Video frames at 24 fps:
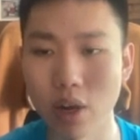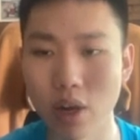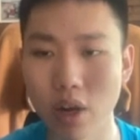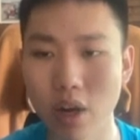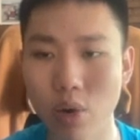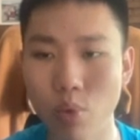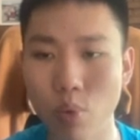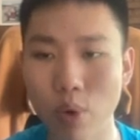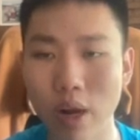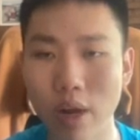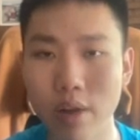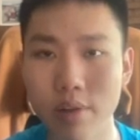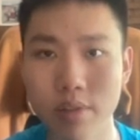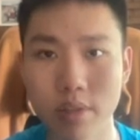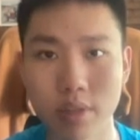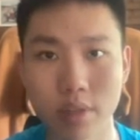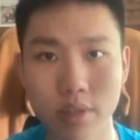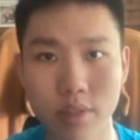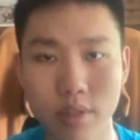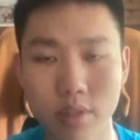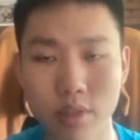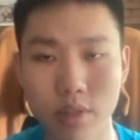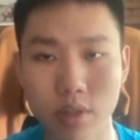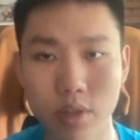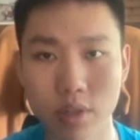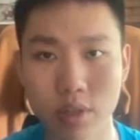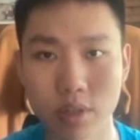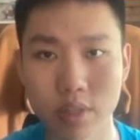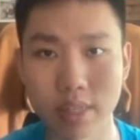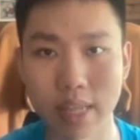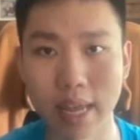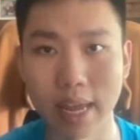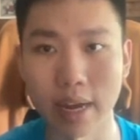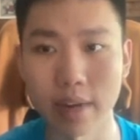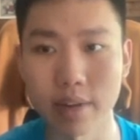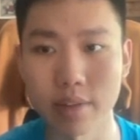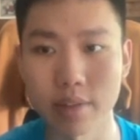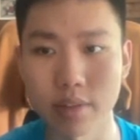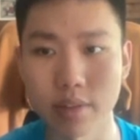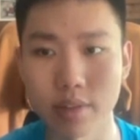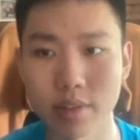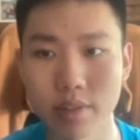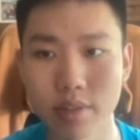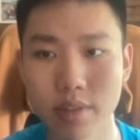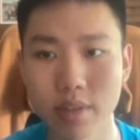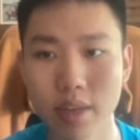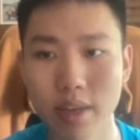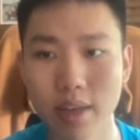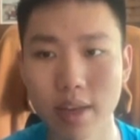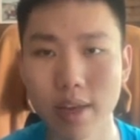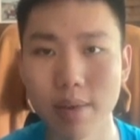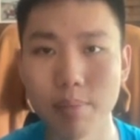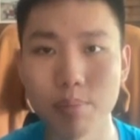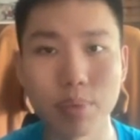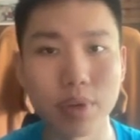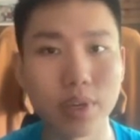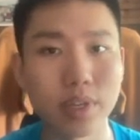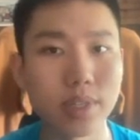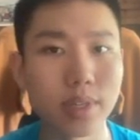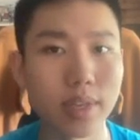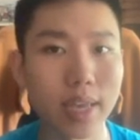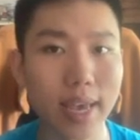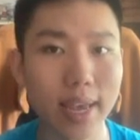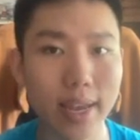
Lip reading: around a certain axis, because the